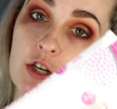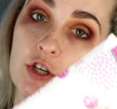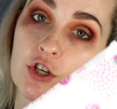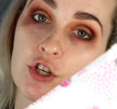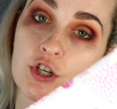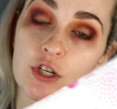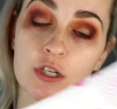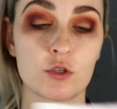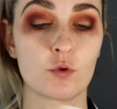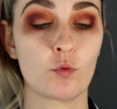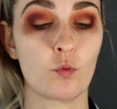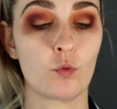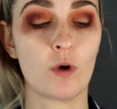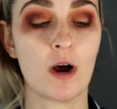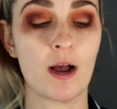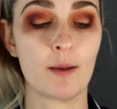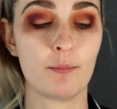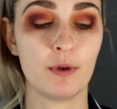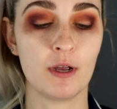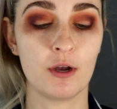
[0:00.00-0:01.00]
just
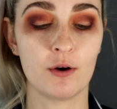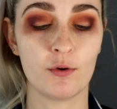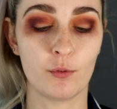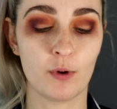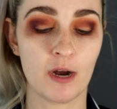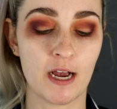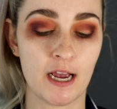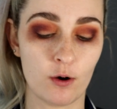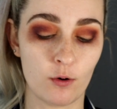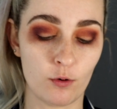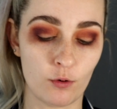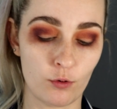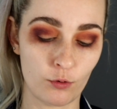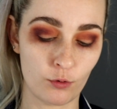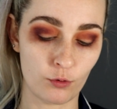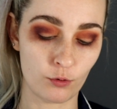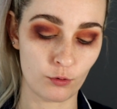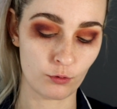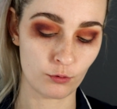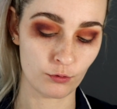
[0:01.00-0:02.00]
wiping away
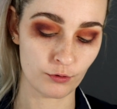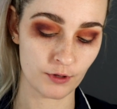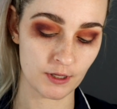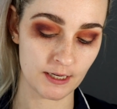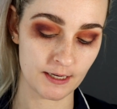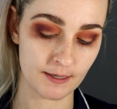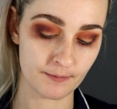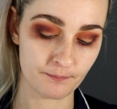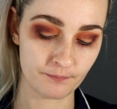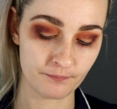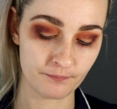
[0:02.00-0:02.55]
all the